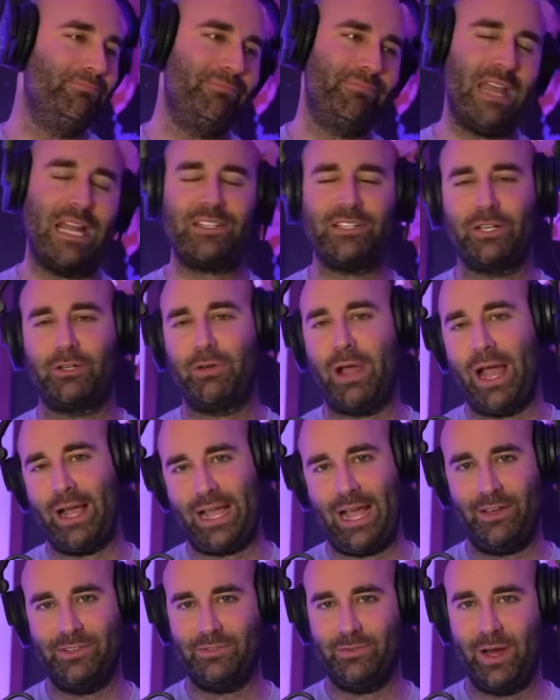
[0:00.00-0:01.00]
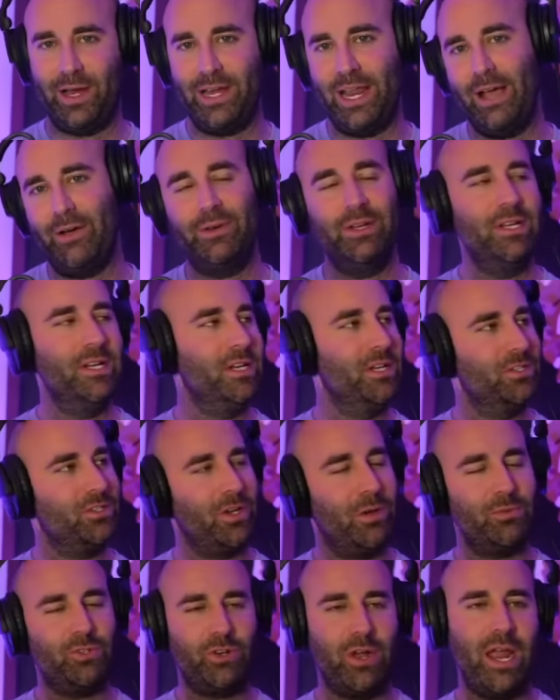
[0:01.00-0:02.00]
That's the crack house right now. So
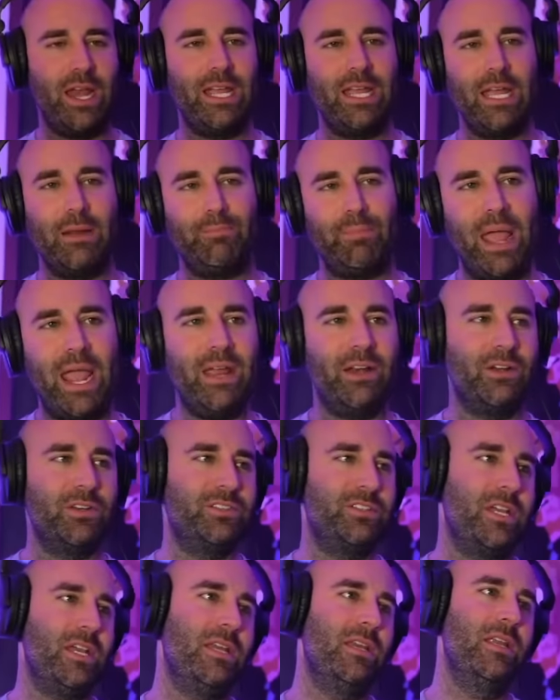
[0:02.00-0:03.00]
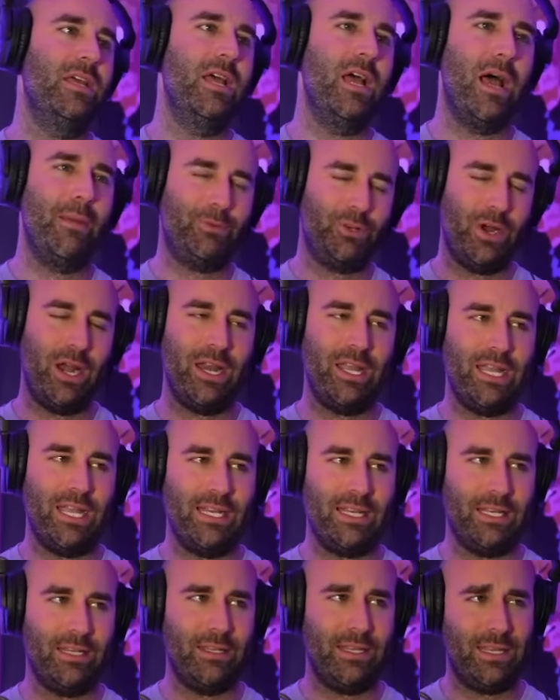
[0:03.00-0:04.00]
I'm trying to get painters in, trying to
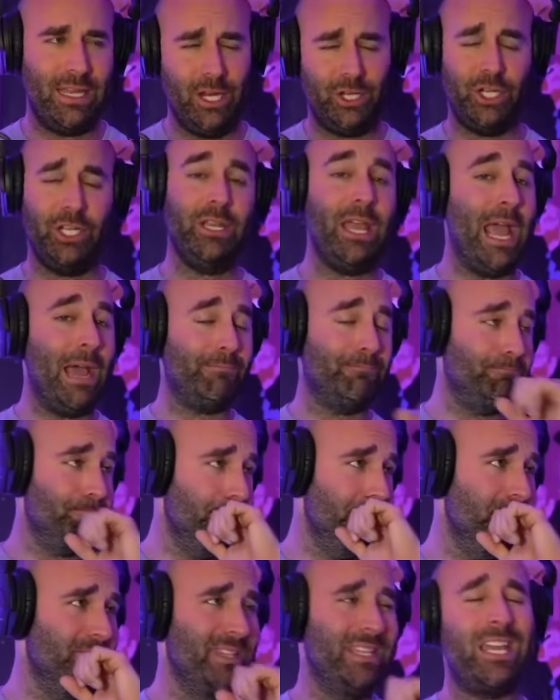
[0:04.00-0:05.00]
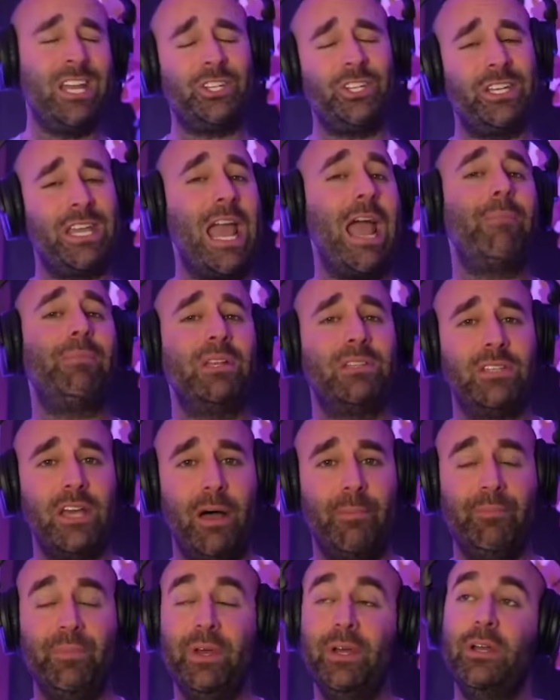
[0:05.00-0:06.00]
get kitchen cabinets
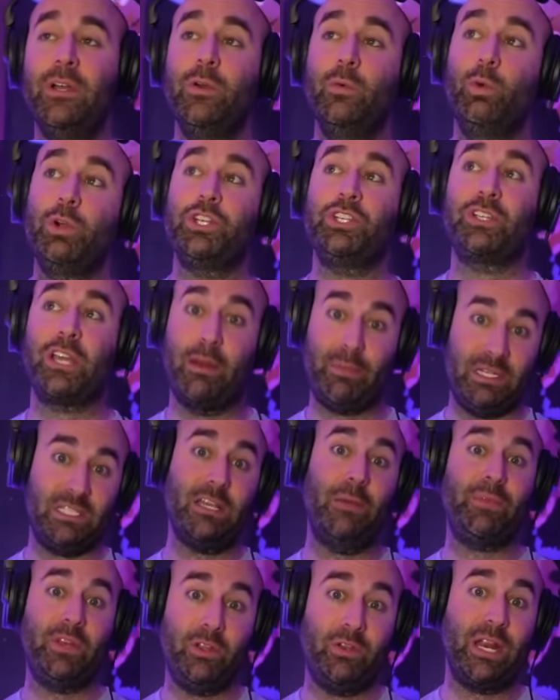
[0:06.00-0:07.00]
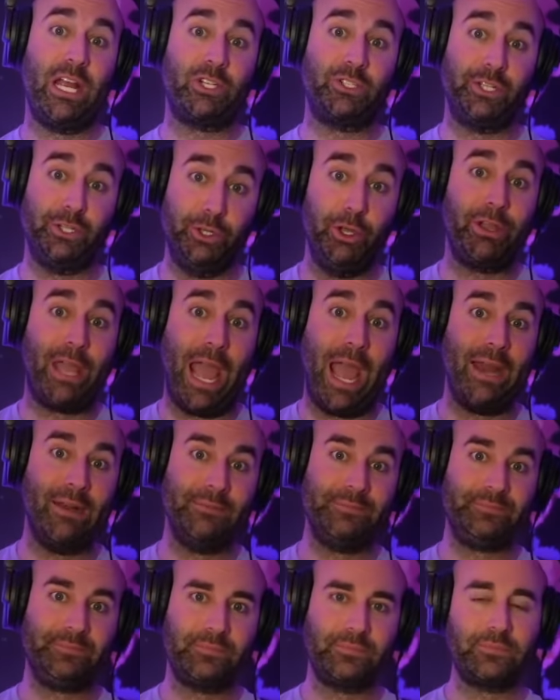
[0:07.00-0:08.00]
up, which is going to be something you can actually look at.
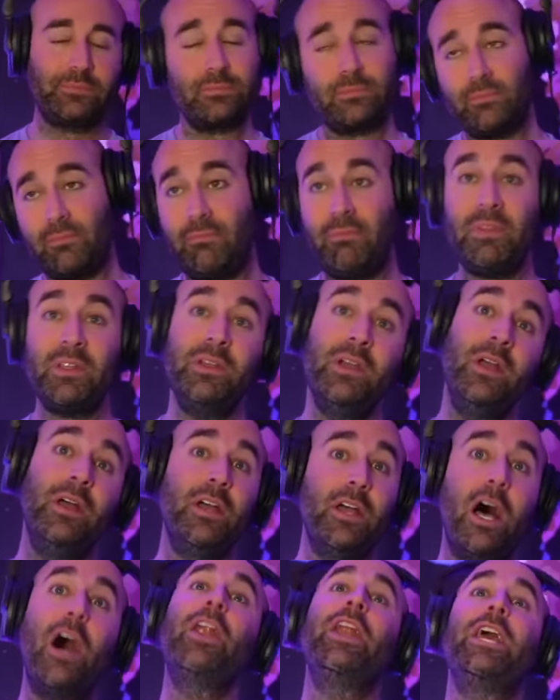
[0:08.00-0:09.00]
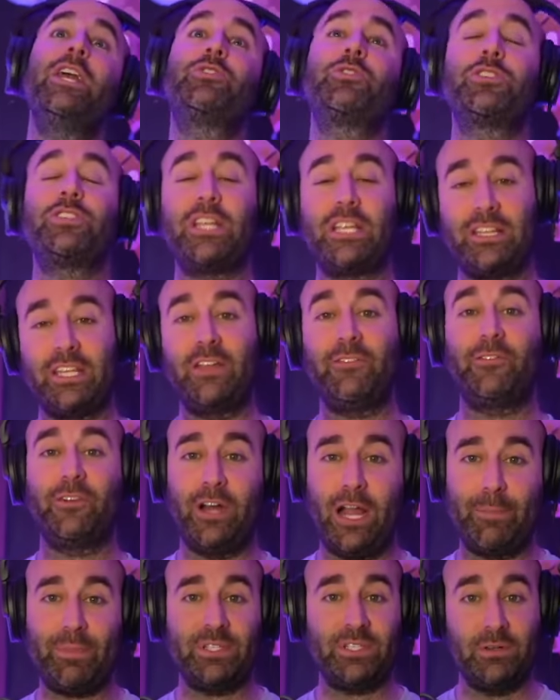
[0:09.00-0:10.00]
An interesting thing for
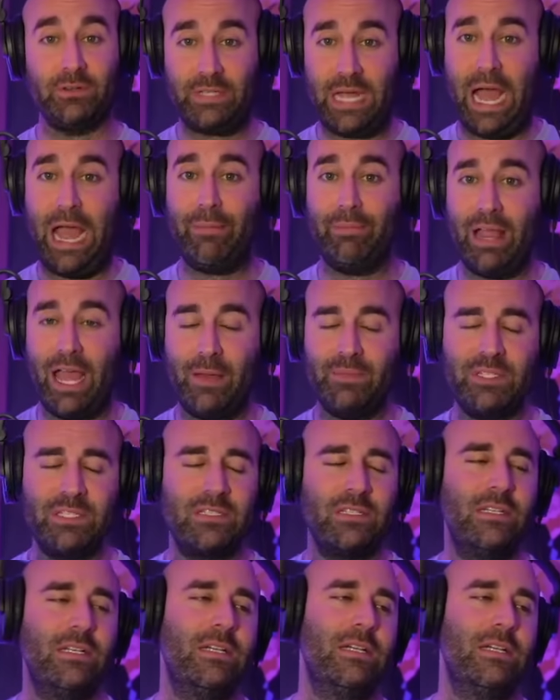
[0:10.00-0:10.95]
an episode time lapse.